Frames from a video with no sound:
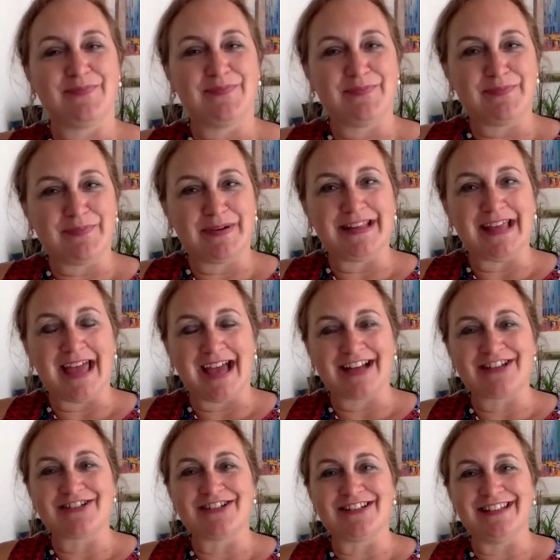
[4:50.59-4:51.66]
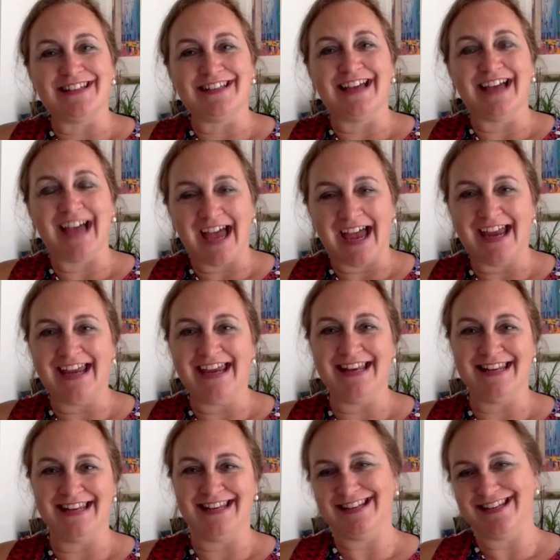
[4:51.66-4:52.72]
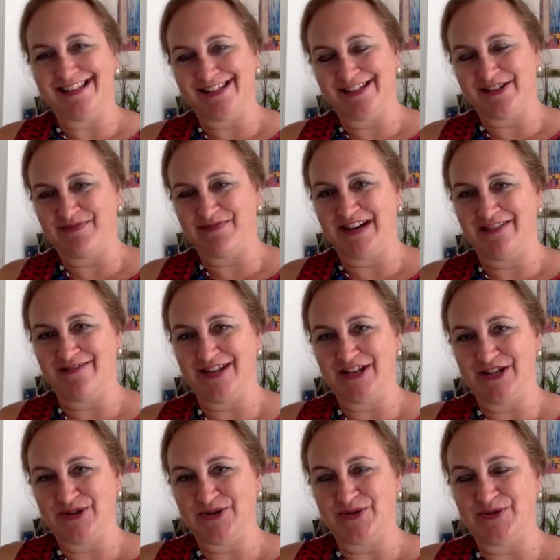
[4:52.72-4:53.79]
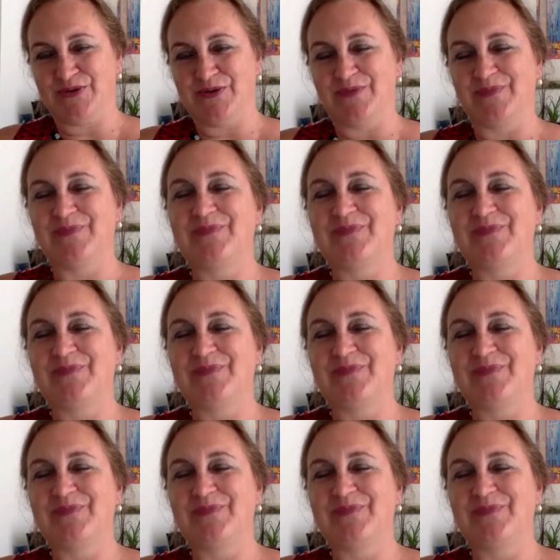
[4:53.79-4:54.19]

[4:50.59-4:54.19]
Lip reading: But actually, I needed some giving too.